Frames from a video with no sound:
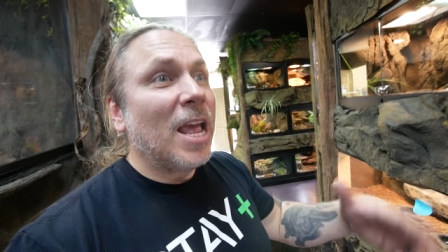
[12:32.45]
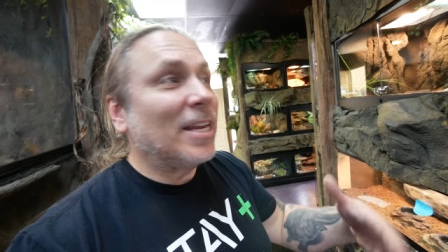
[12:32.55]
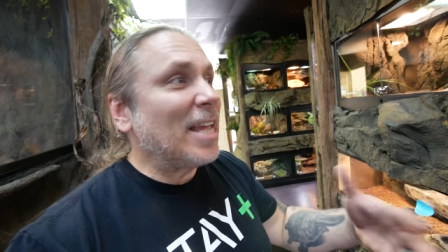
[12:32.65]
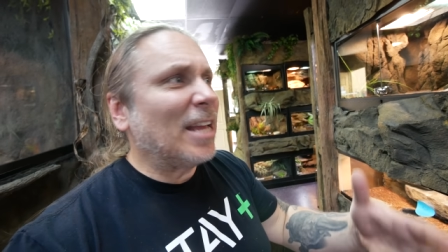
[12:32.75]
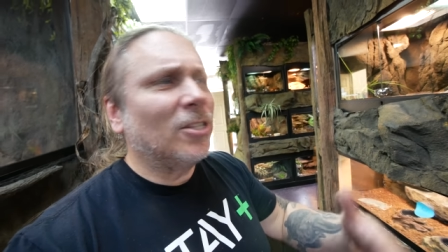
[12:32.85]

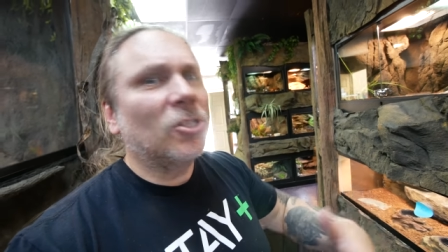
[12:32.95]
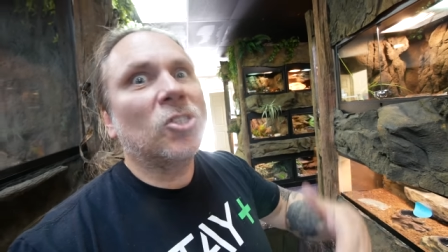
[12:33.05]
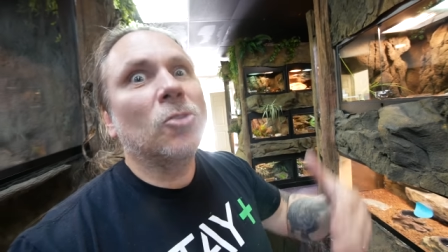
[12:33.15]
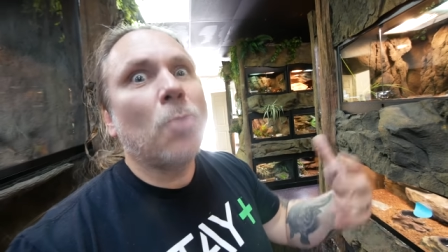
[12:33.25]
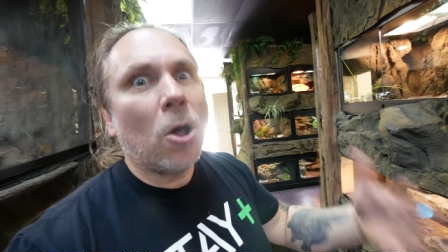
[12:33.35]
And again, it's
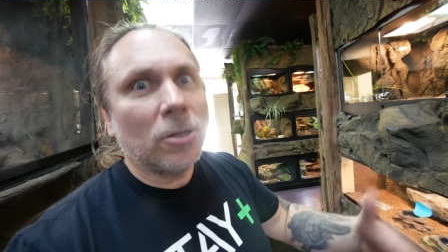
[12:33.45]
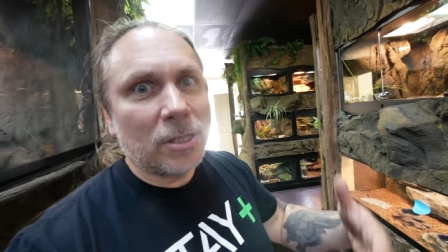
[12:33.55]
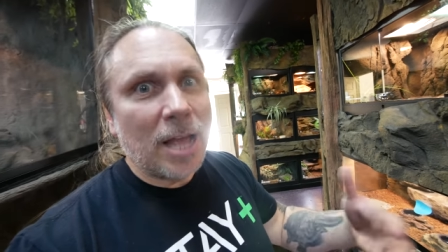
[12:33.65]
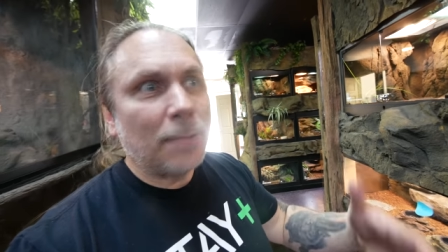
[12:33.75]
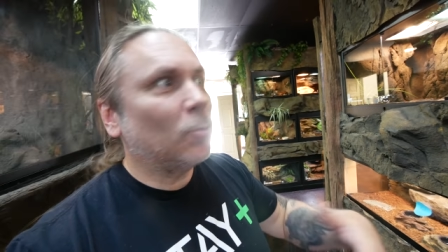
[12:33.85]
small
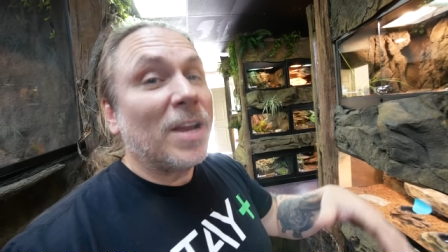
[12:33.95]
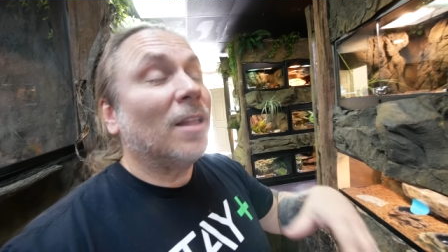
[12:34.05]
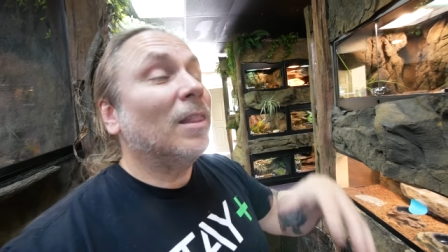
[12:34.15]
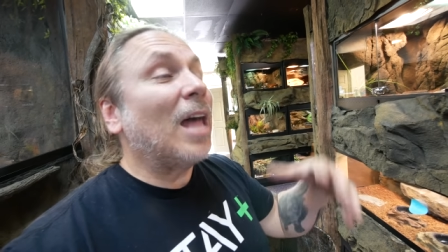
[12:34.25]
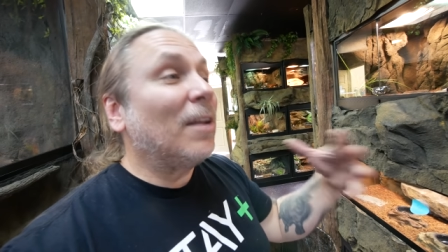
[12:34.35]
steps. We've got
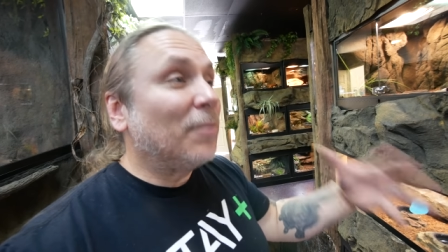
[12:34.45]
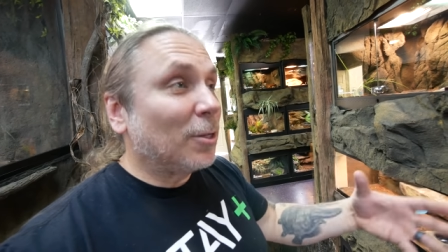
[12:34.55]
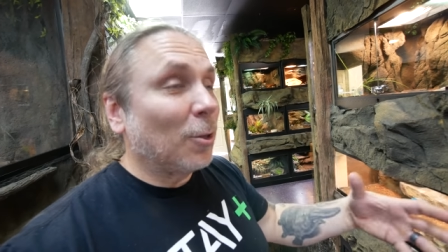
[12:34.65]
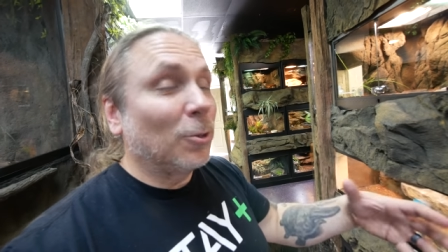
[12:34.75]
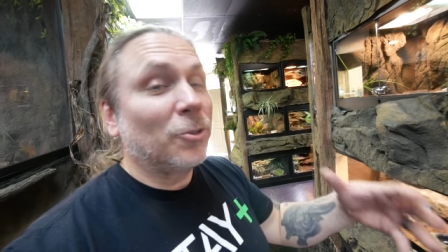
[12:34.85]
a lot of
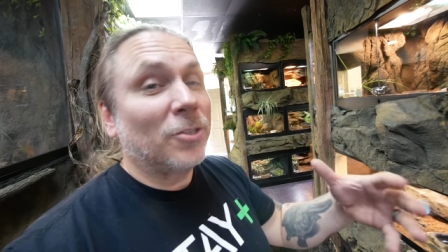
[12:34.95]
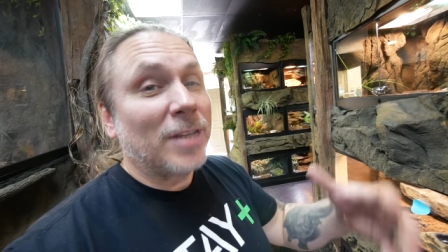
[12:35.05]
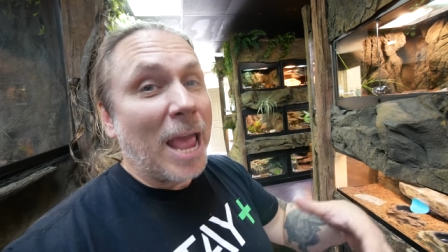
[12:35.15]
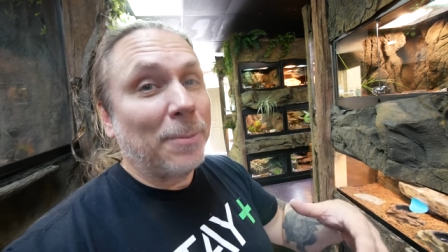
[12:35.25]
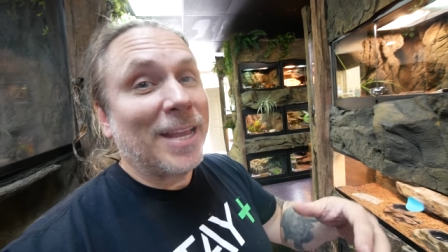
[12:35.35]
enclosures
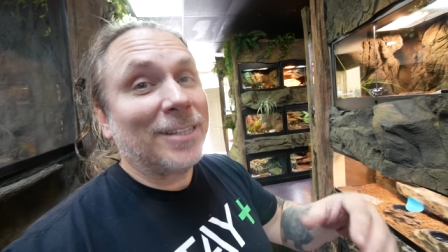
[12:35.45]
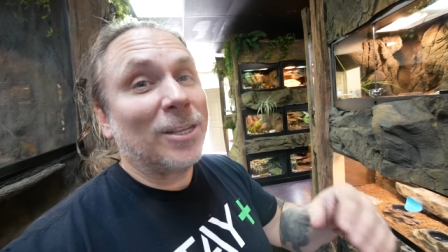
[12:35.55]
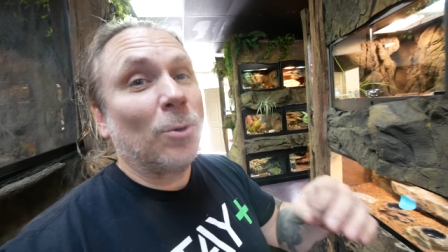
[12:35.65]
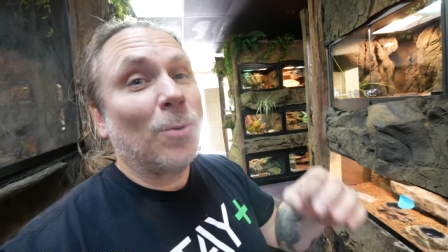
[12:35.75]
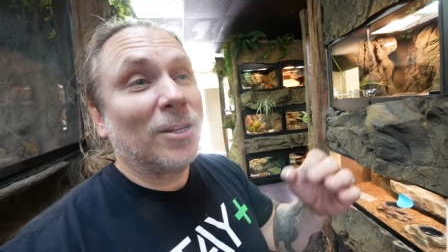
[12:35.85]
and habitats
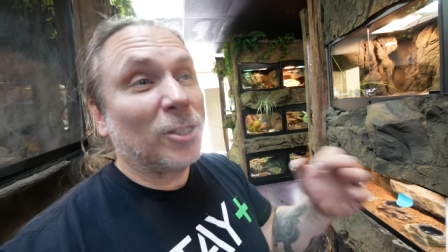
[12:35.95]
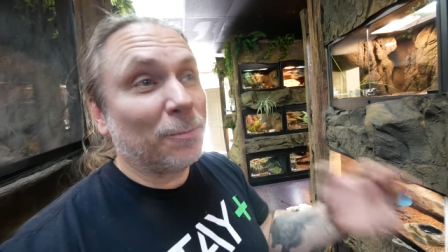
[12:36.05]
that we want to